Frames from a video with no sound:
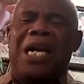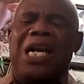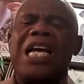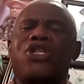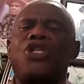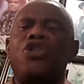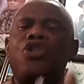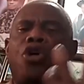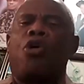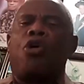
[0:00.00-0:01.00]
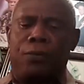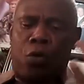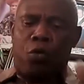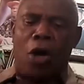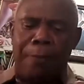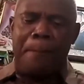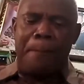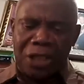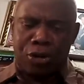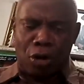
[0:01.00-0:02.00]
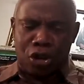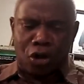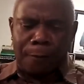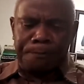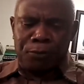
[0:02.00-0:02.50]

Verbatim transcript: Let's know what backs us up.